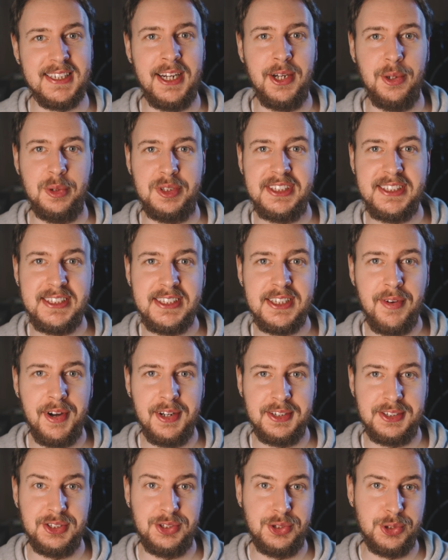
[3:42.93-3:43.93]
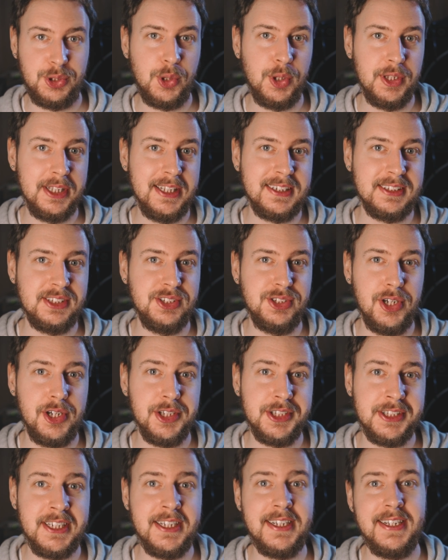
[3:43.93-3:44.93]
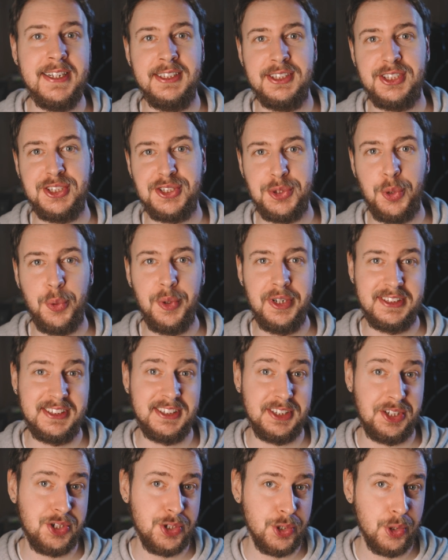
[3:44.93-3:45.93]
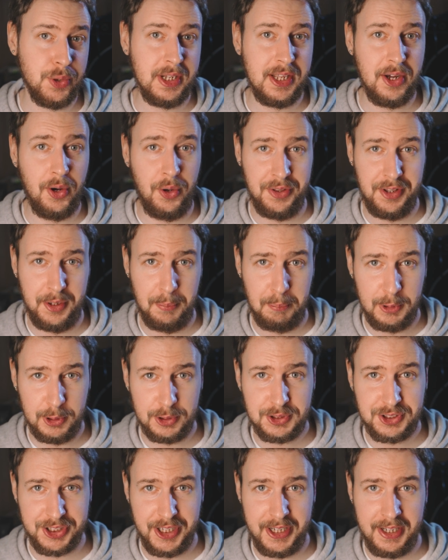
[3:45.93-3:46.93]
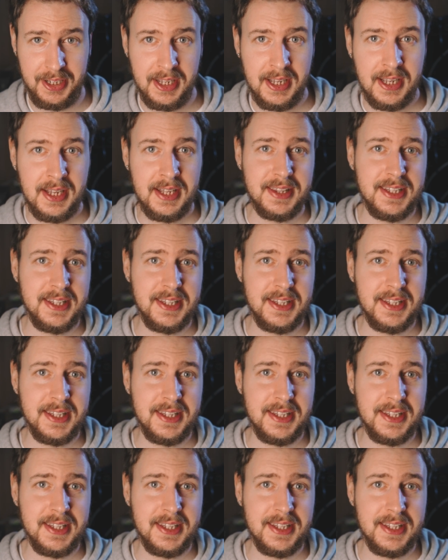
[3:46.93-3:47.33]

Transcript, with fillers: IoT devices to collect data and store it securely on the blockchain